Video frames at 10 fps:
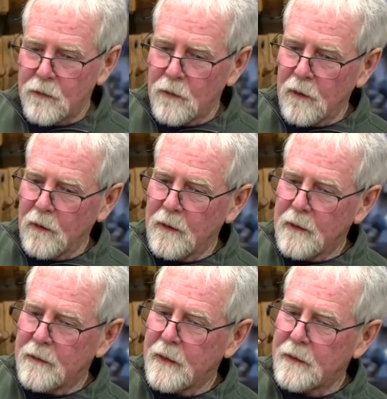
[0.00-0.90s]
sure
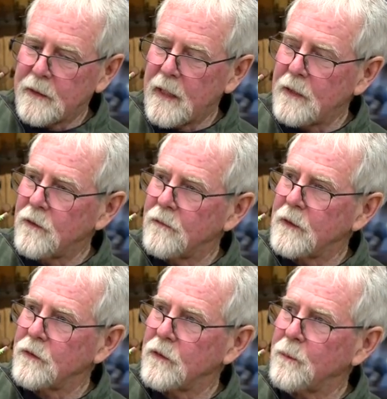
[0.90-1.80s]
that the edge of
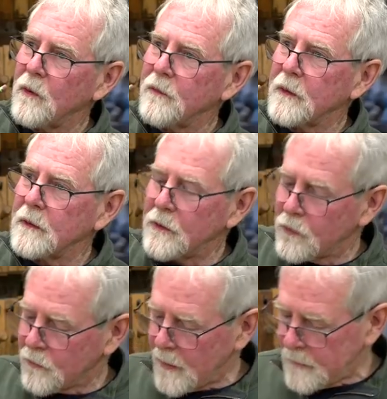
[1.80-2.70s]
this is perfectly
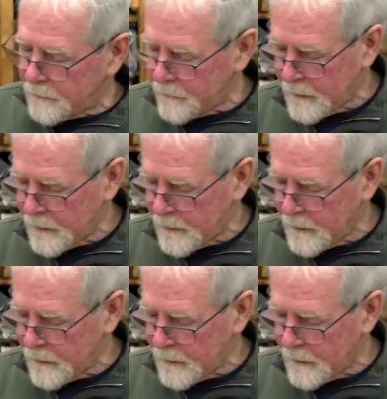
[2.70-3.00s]
straight